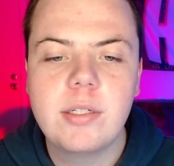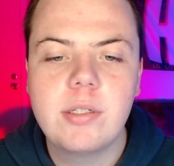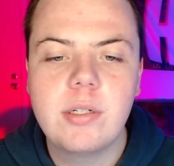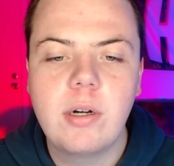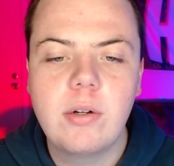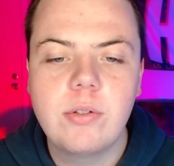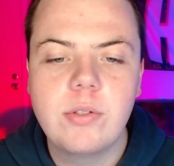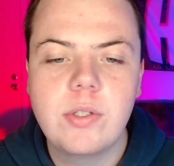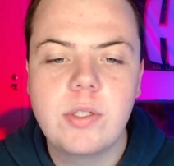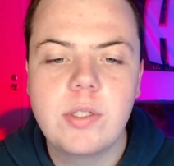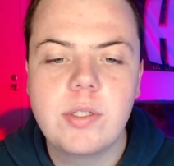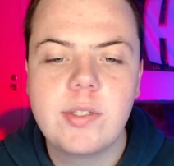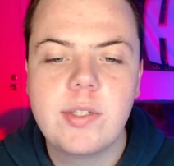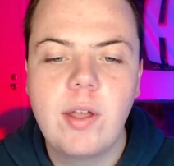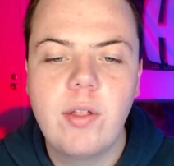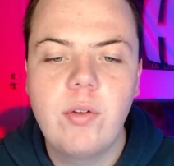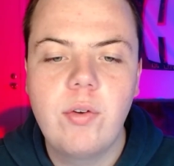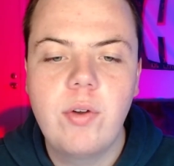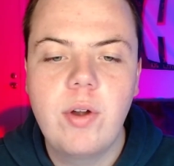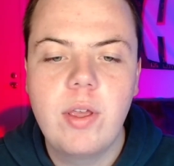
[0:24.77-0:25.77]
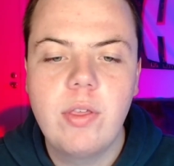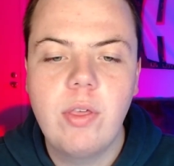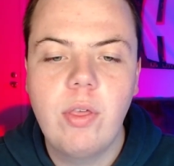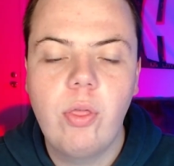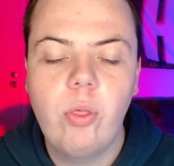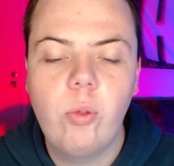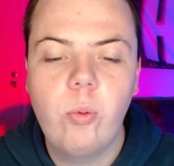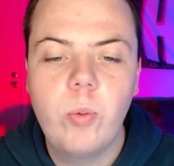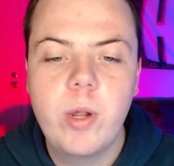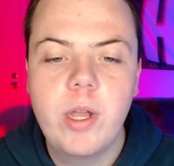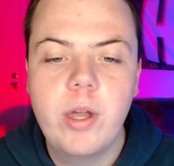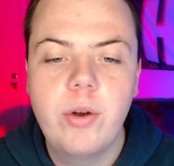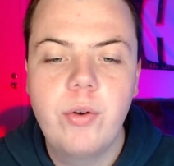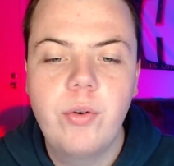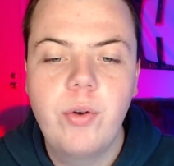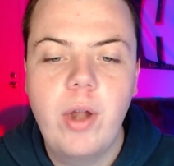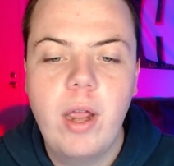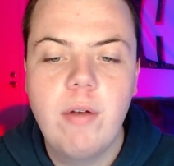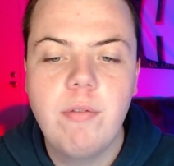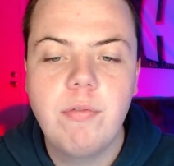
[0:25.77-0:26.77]
Charleston Southern is the
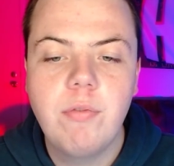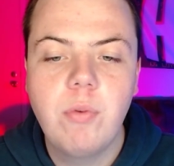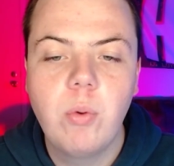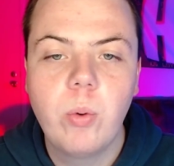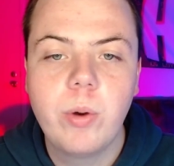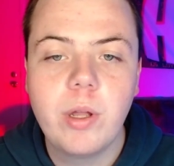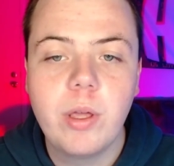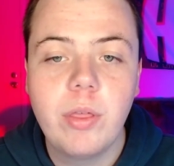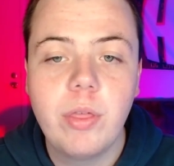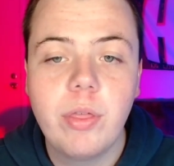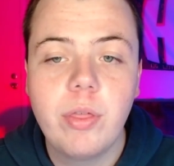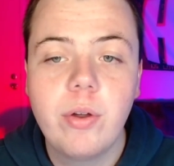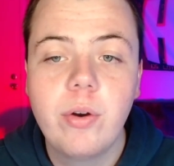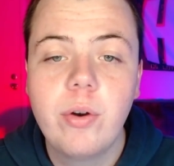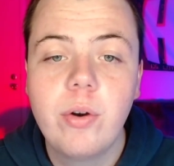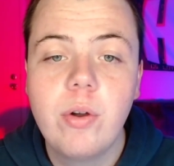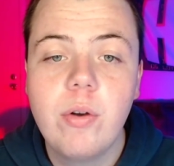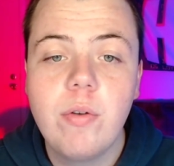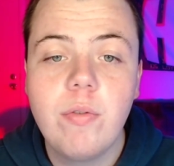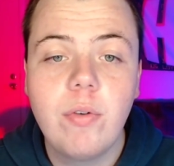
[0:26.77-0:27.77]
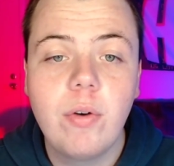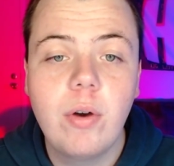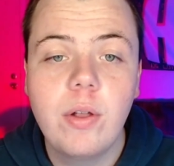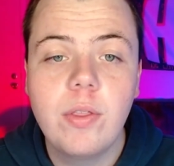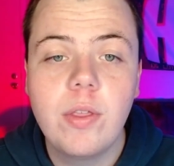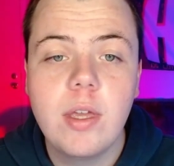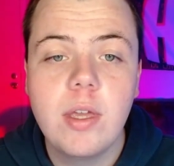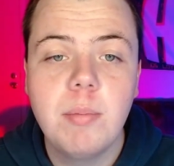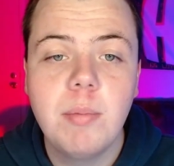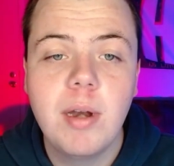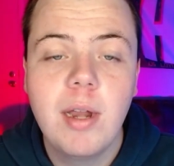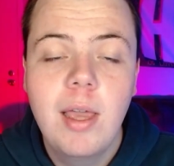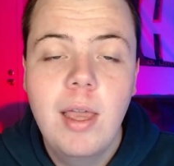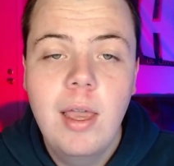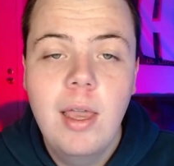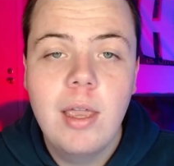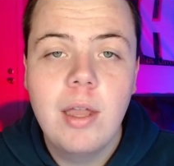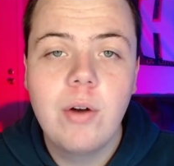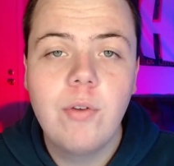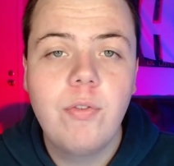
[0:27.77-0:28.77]
343rd overall team, and you
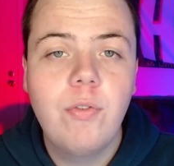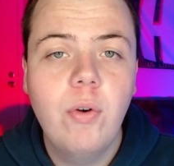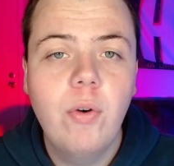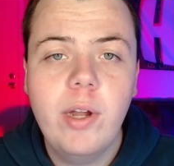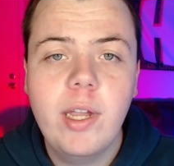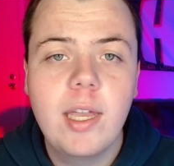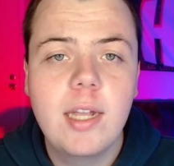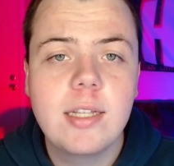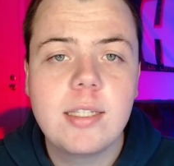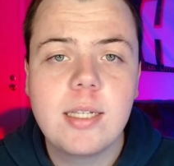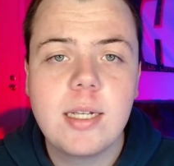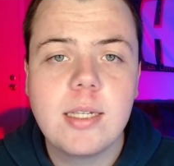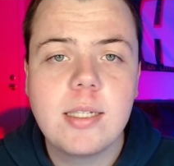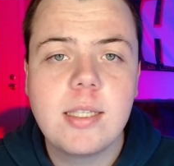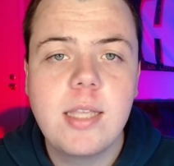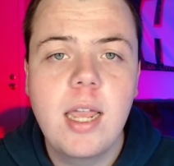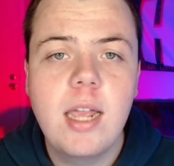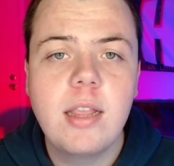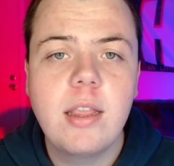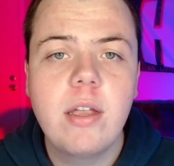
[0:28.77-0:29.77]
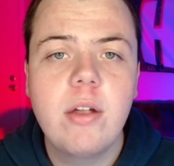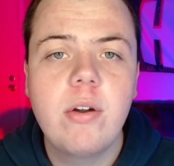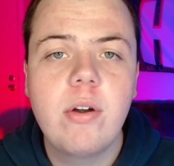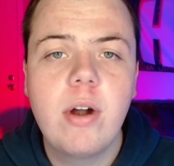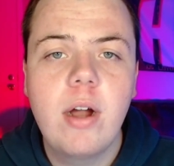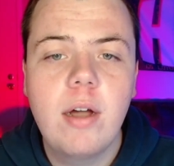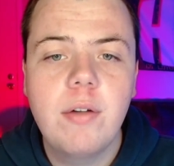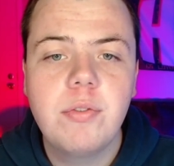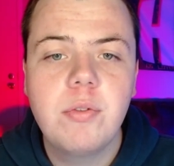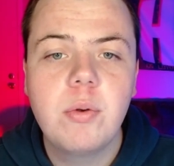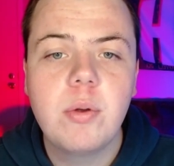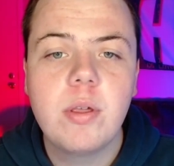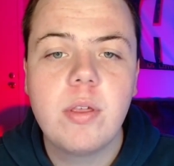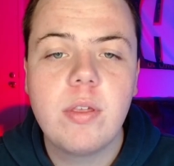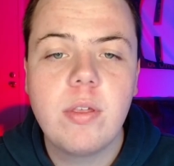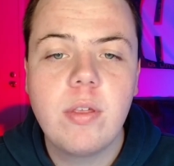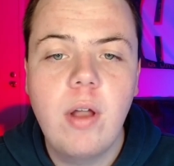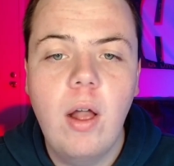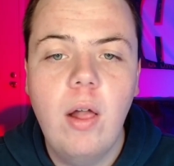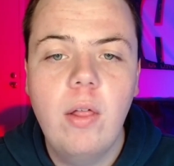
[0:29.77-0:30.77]
know for Kennesaw State, they are off to a
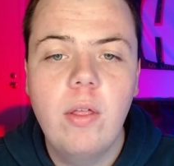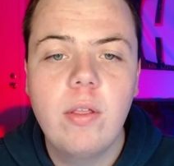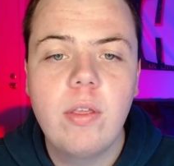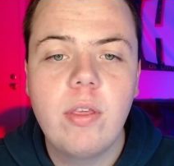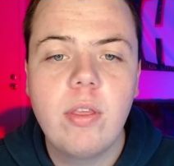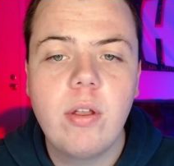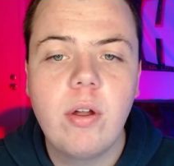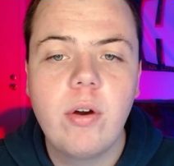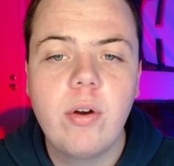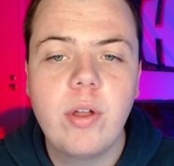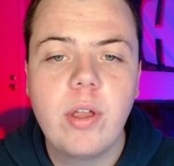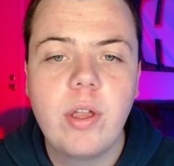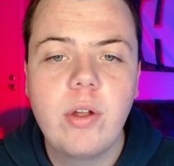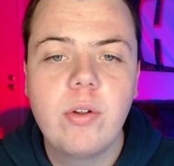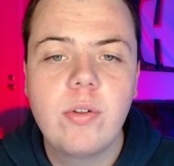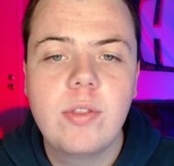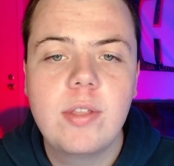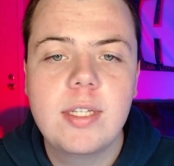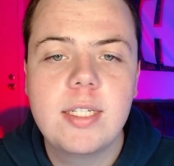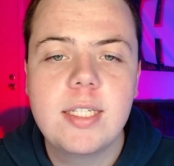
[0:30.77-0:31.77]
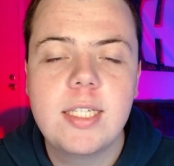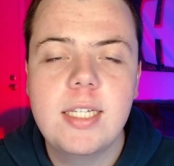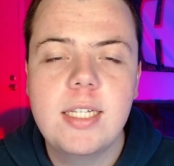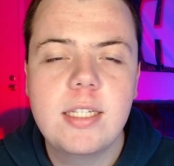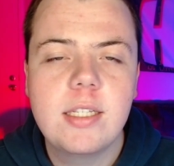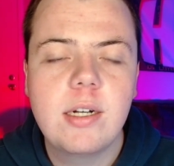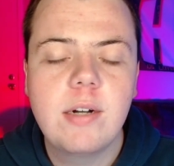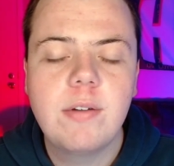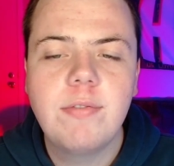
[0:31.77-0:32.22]
solid start here this season.